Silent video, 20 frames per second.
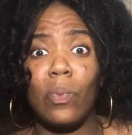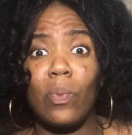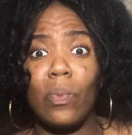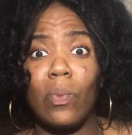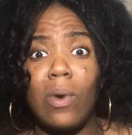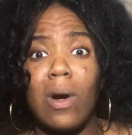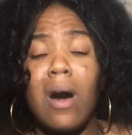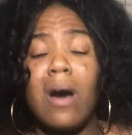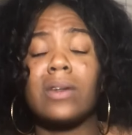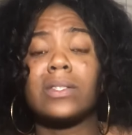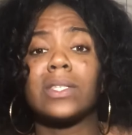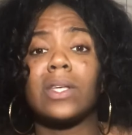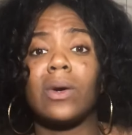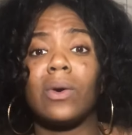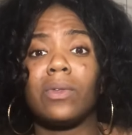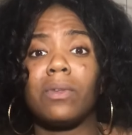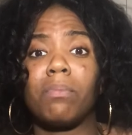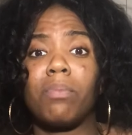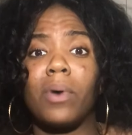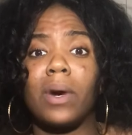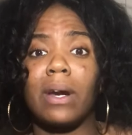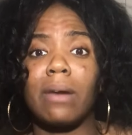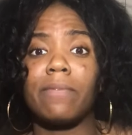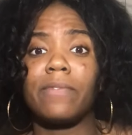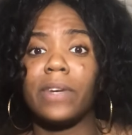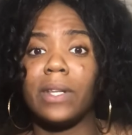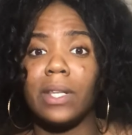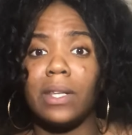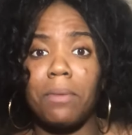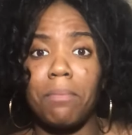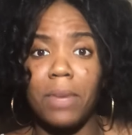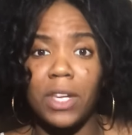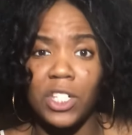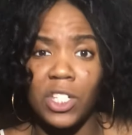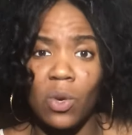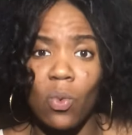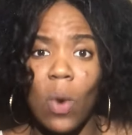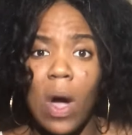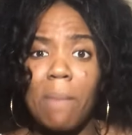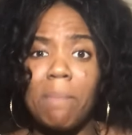also the part I'm failing to
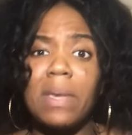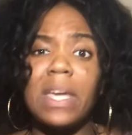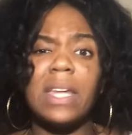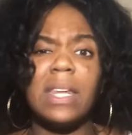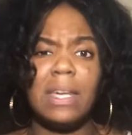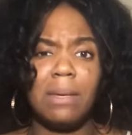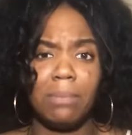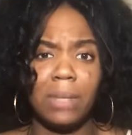mention why me and him